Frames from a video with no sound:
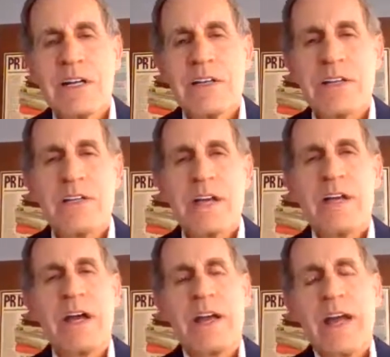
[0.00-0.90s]

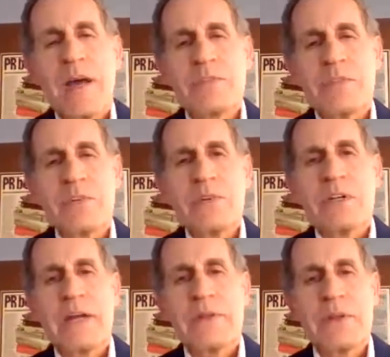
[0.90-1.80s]
Yeah,
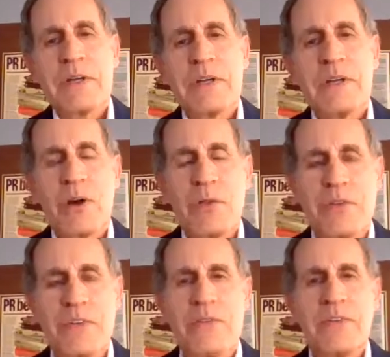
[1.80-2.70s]
absolutely. I think, you know,
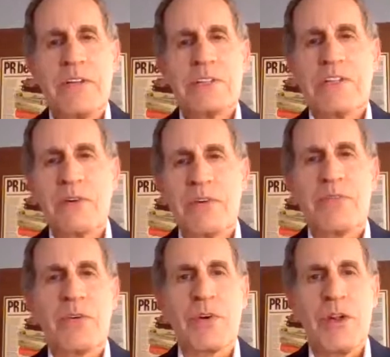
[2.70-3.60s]
the definition of a
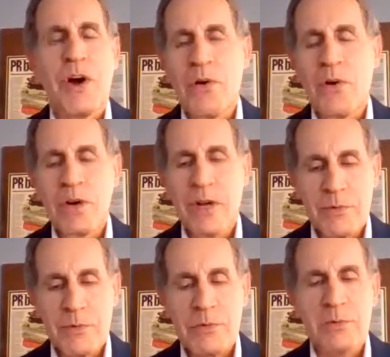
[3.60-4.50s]

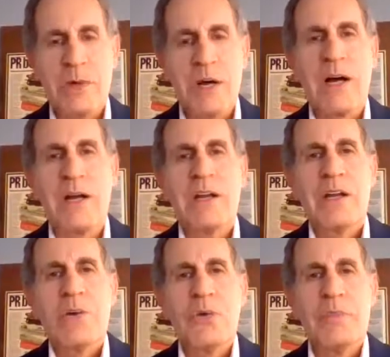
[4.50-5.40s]
furlough
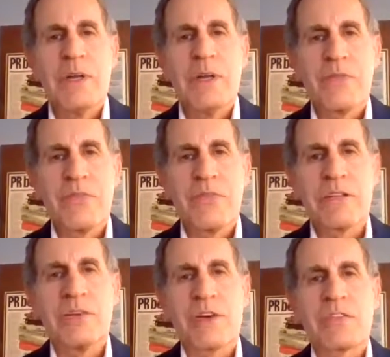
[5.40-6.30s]
would be the fact
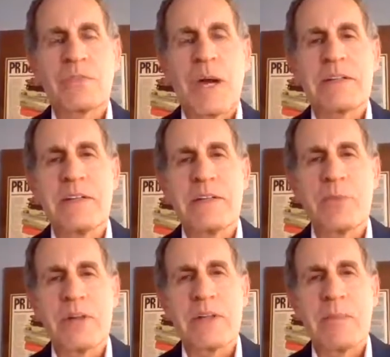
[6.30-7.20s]
that you're expecting to
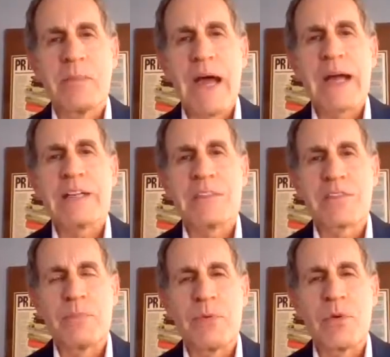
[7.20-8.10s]
bring them back at
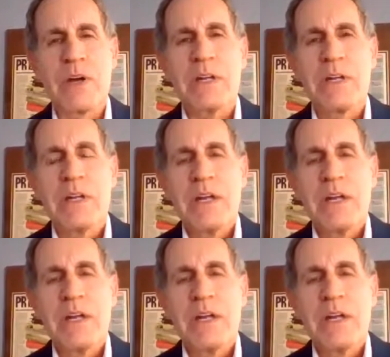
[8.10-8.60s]
some point.